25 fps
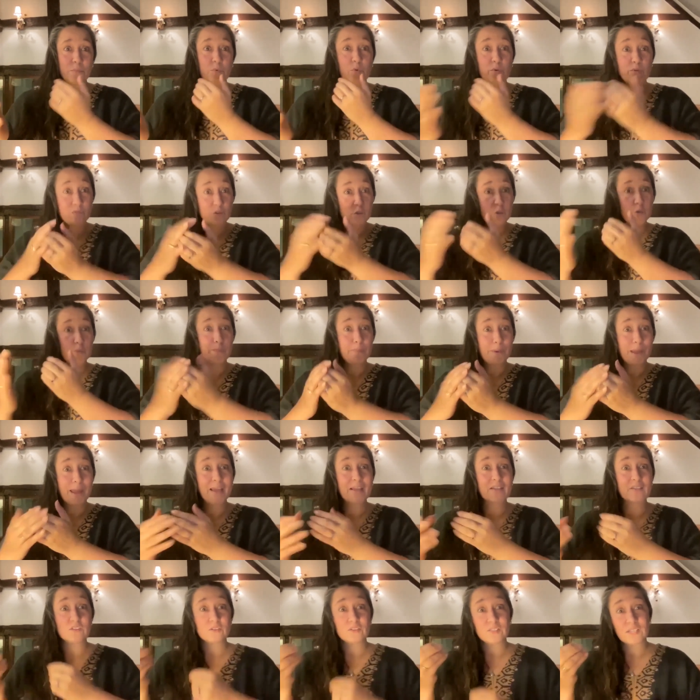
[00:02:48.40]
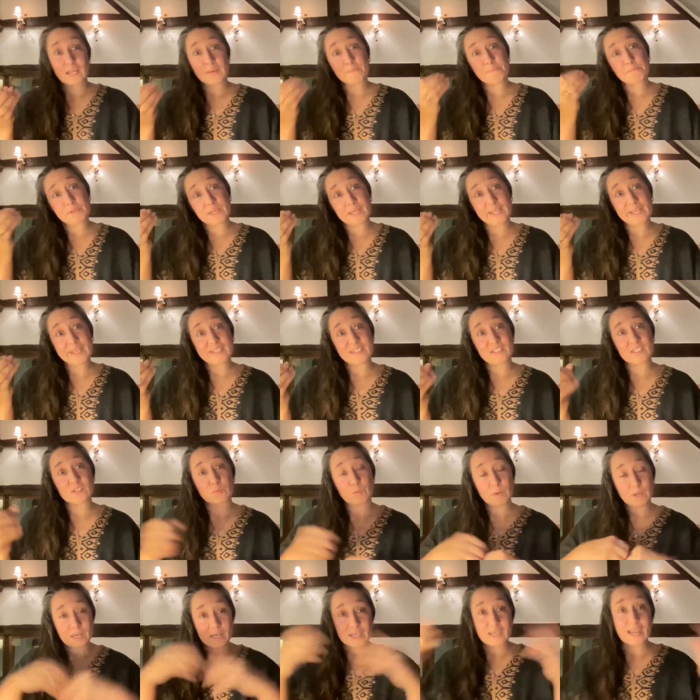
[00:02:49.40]
Moves you back to that
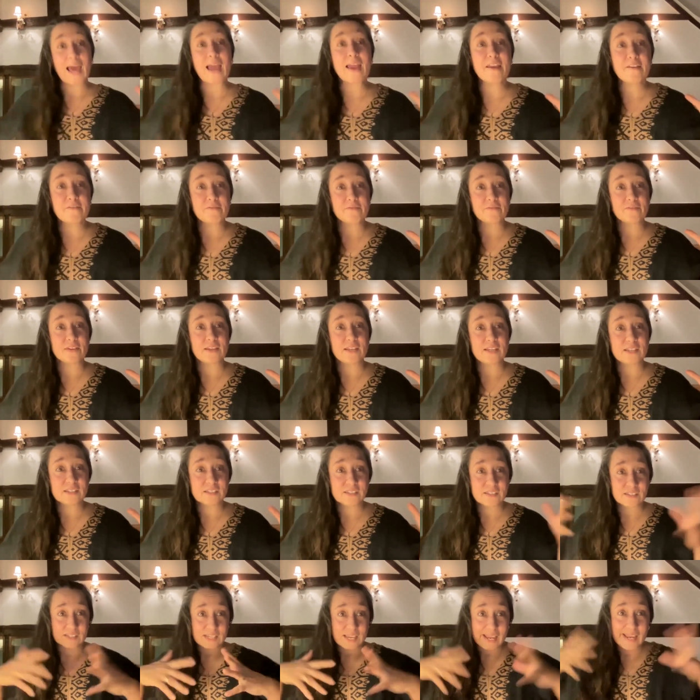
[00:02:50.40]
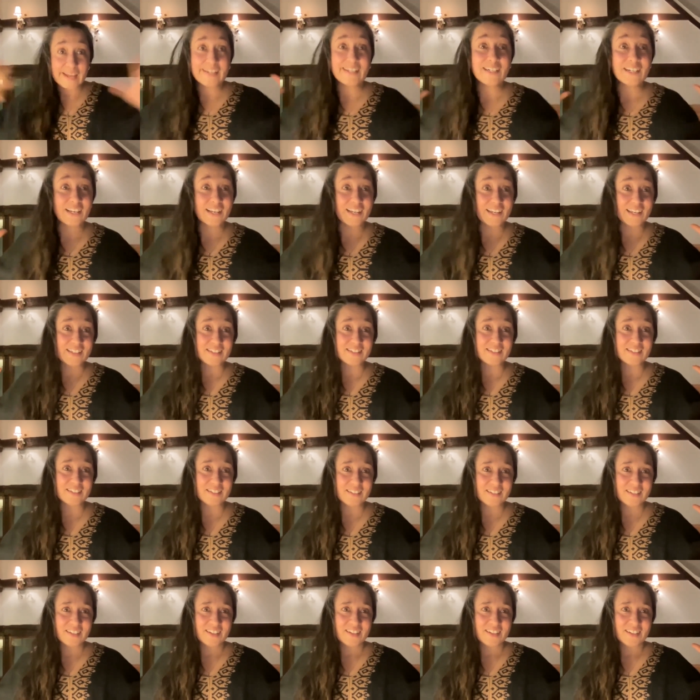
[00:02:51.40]
place where life is
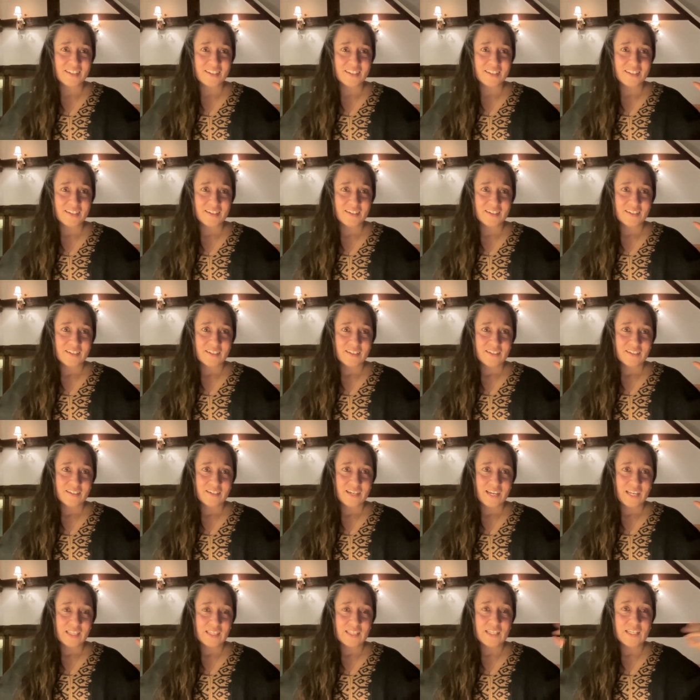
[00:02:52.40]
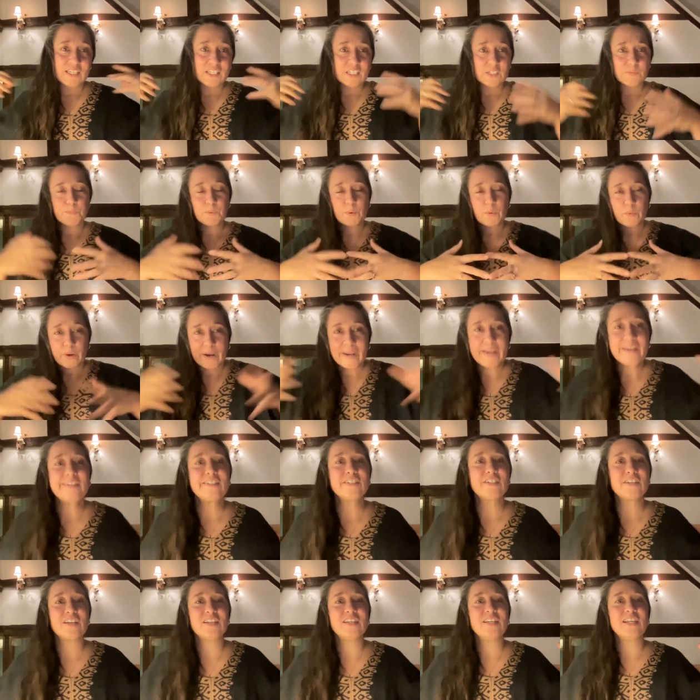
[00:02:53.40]
endless and the
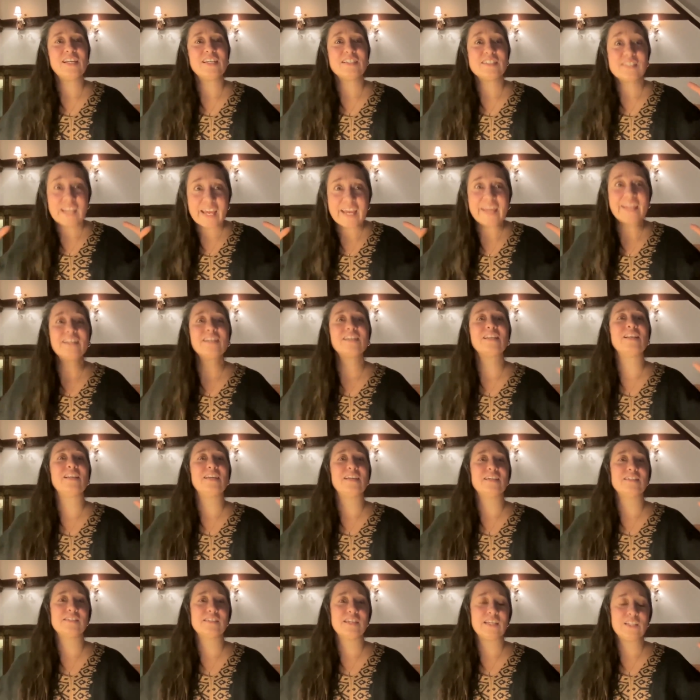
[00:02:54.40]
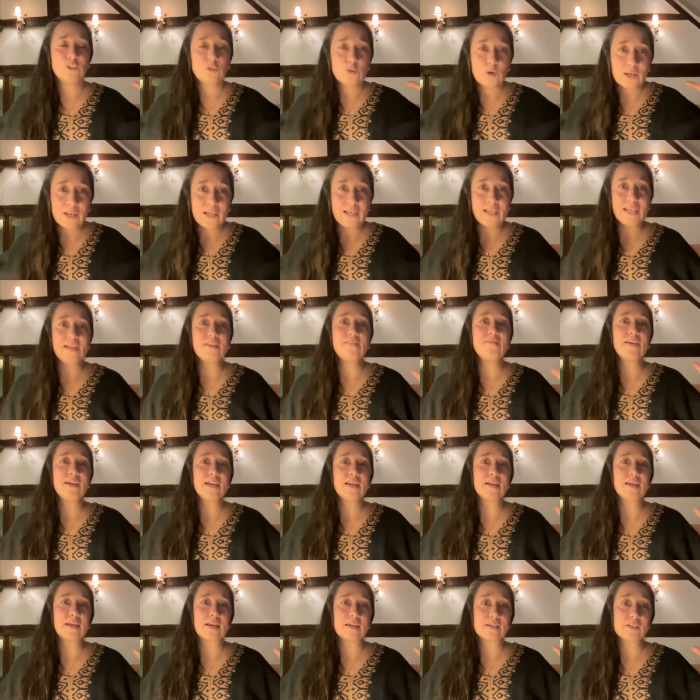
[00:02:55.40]
inspiration is endless and you are
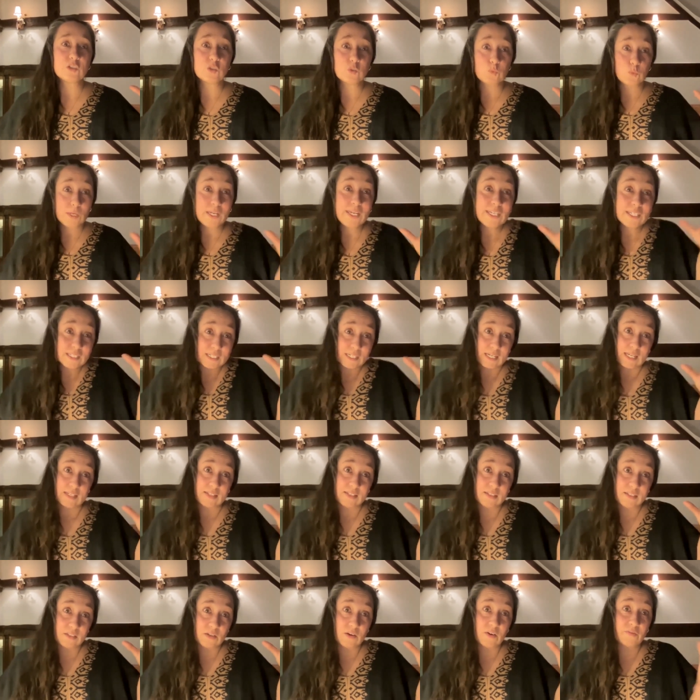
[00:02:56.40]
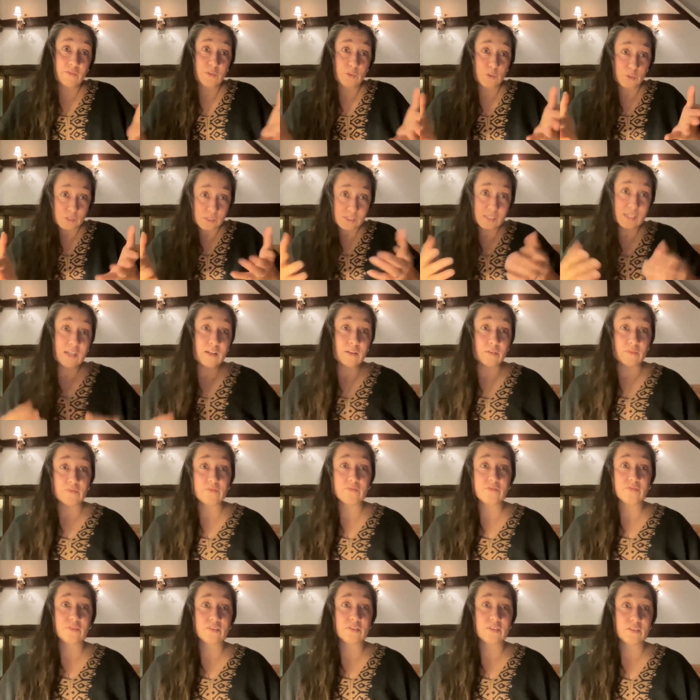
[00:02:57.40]
living a sweetness of yourself.
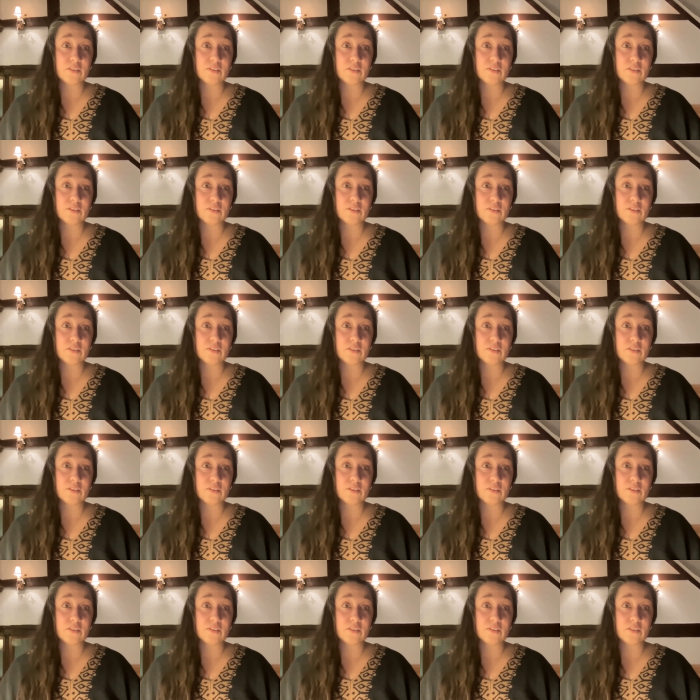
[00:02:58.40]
